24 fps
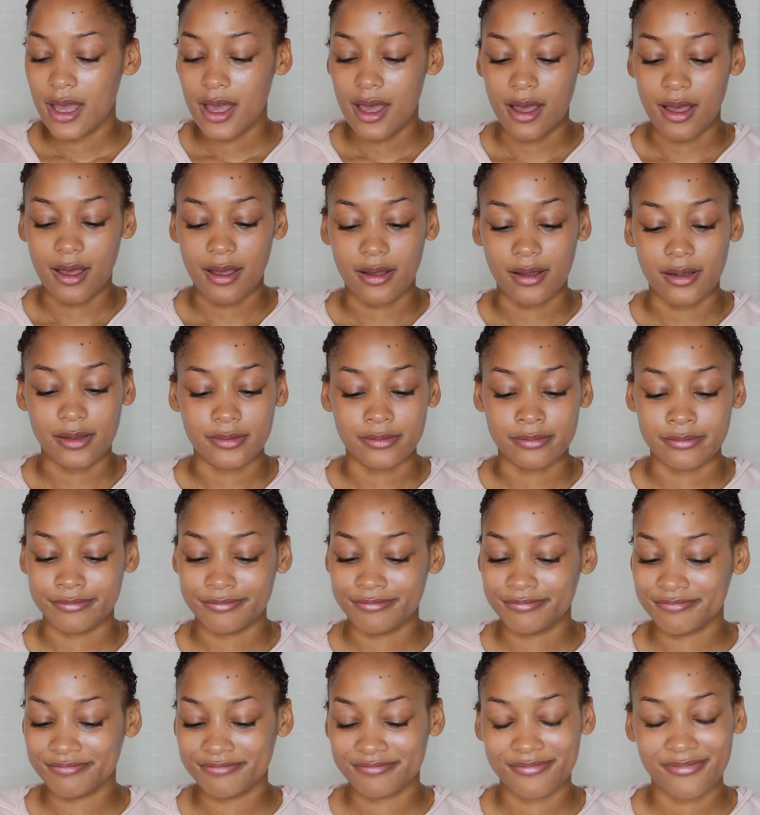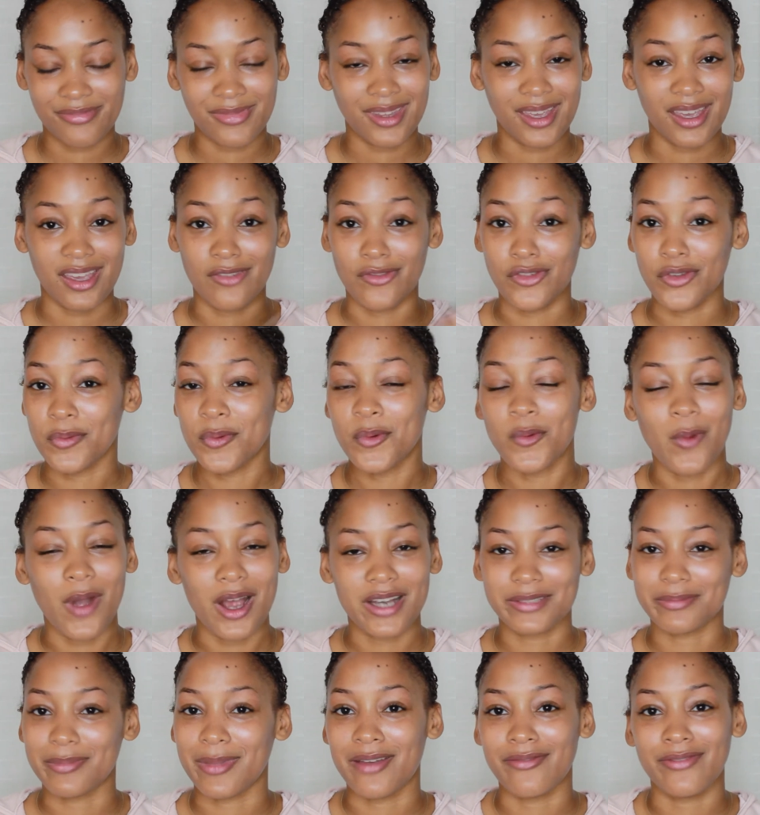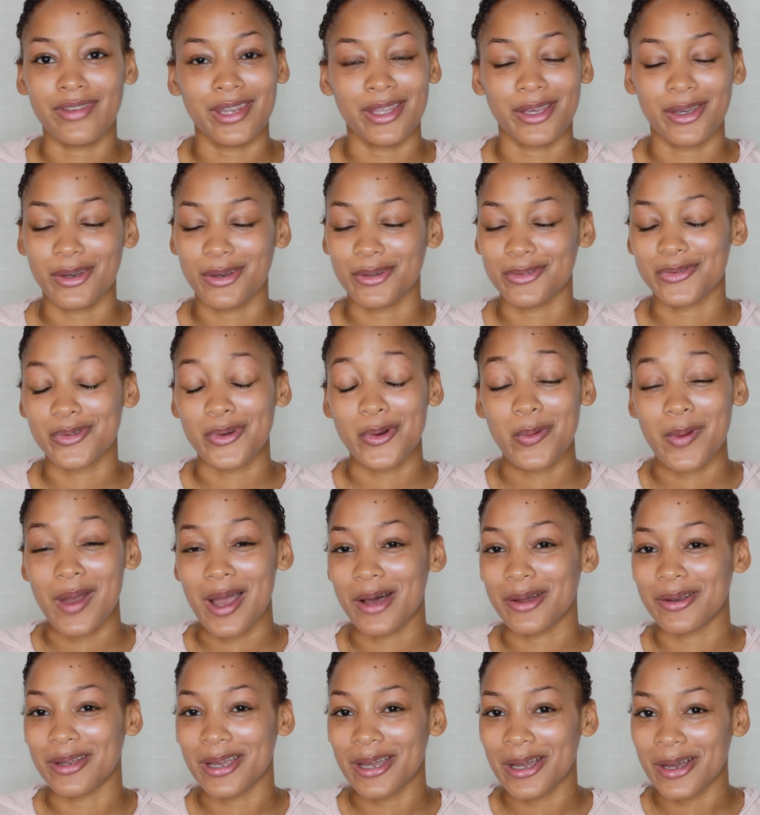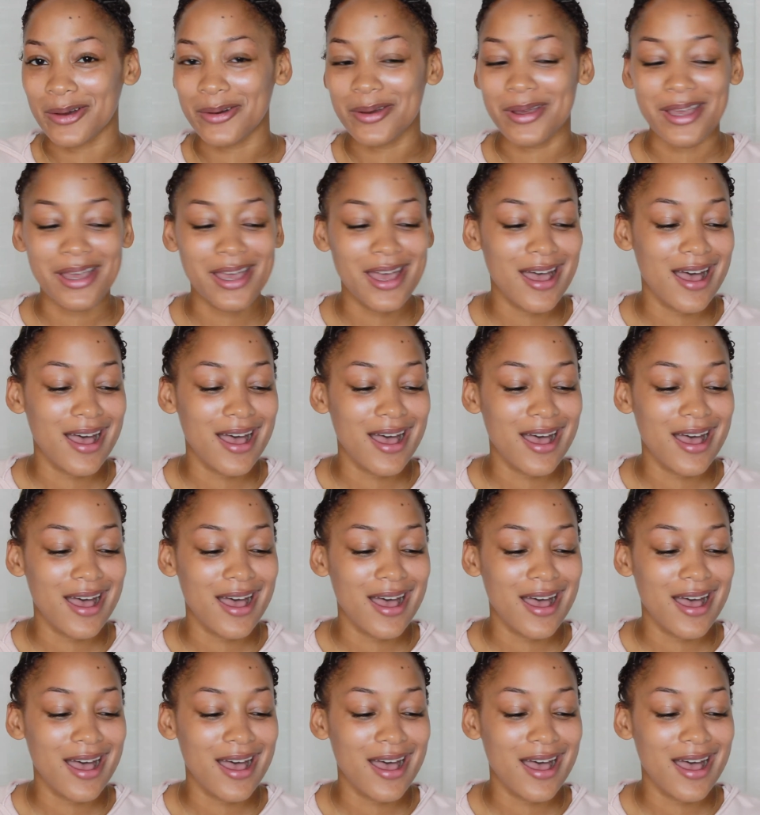If you've been watching my video for a while now,